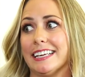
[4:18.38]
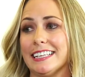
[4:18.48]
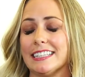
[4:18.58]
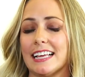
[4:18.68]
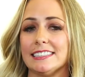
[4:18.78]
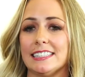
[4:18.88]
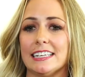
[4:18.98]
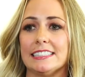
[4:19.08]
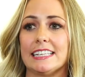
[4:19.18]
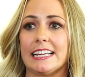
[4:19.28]
Getting
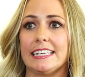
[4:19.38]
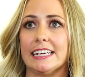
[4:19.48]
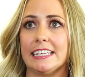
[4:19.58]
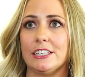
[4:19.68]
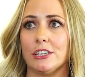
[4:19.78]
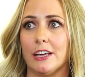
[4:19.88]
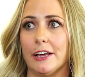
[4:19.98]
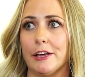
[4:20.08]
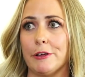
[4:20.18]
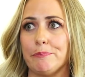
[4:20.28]
lessons and getting
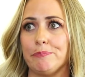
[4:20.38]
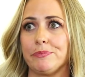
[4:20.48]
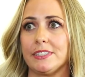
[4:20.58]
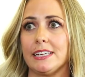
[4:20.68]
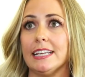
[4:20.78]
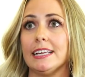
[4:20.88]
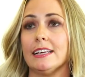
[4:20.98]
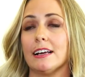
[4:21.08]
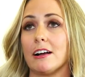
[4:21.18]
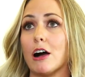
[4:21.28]

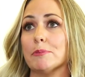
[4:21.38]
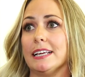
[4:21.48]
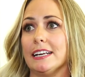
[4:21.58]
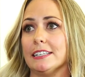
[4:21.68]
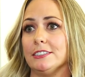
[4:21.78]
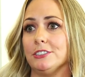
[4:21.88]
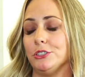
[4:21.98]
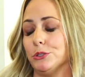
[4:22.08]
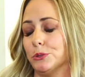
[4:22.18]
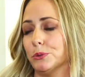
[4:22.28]
accommodated
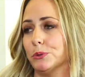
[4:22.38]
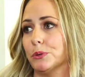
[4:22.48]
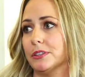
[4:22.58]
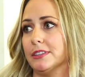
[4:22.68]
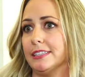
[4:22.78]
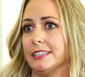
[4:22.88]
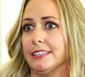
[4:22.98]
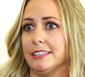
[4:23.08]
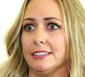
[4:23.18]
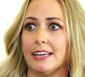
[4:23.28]
to
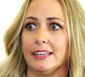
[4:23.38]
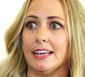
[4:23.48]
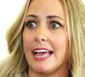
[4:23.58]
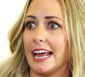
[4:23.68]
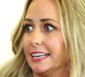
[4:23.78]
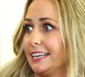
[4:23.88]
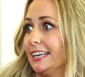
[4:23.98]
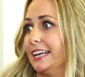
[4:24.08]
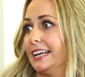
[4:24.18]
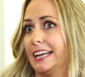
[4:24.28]
the
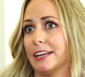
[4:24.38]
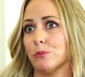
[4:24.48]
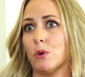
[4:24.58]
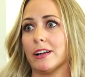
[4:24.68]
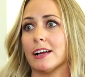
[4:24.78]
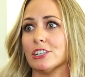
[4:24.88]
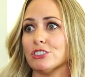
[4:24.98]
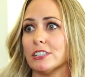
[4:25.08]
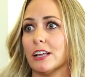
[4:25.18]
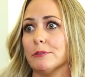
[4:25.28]
etiquette and what
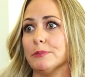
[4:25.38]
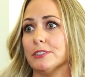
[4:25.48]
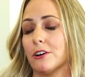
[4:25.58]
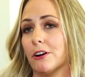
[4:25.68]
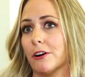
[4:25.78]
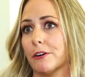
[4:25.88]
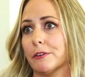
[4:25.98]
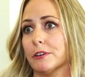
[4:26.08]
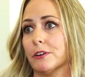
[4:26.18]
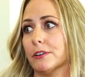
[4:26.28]
country clubs
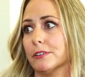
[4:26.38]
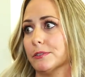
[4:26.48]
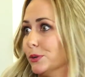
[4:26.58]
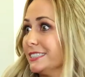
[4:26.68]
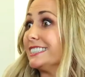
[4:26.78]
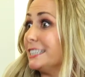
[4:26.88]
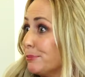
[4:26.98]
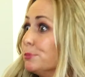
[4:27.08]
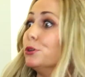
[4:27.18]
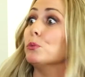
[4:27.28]
are, what's
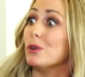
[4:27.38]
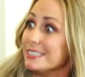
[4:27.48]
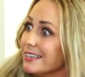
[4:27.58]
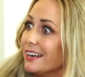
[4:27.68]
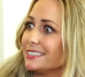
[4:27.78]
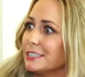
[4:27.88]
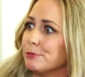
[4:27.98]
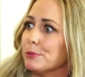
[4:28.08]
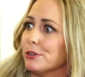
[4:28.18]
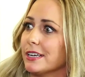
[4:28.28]
acceptable and what's not
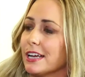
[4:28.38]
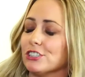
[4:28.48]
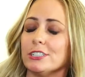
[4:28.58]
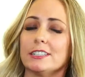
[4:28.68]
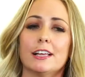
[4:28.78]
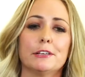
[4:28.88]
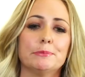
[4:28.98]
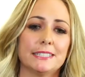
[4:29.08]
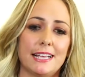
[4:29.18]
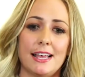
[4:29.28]
acceptable at country
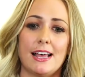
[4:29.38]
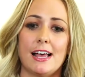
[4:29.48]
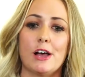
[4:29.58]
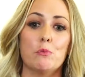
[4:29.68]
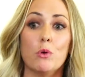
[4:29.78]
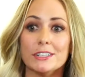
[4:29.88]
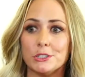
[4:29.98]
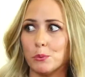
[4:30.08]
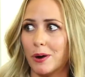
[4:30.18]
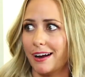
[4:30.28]
clubs, what
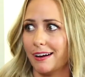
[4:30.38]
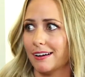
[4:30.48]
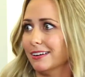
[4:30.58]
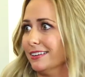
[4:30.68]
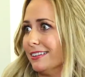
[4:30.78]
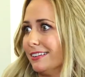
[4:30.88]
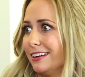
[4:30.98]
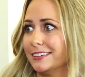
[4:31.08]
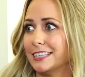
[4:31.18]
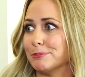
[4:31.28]
to wear. A
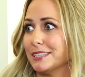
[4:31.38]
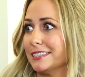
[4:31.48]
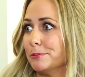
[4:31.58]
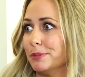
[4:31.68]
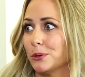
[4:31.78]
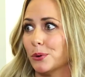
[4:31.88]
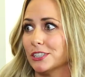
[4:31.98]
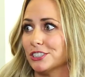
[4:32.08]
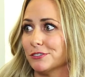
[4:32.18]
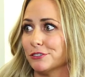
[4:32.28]
lot of times that's a big
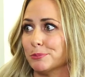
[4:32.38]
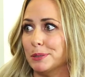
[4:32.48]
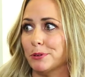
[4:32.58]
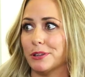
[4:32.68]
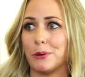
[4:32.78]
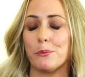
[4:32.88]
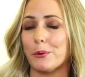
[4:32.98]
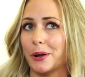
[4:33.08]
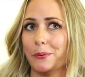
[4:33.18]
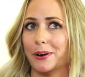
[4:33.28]
question for people, like, what
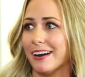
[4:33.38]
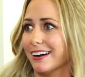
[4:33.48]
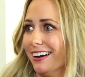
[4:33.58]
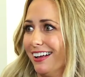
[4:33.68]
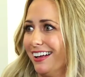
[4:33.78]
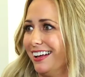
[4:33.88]
do I wear?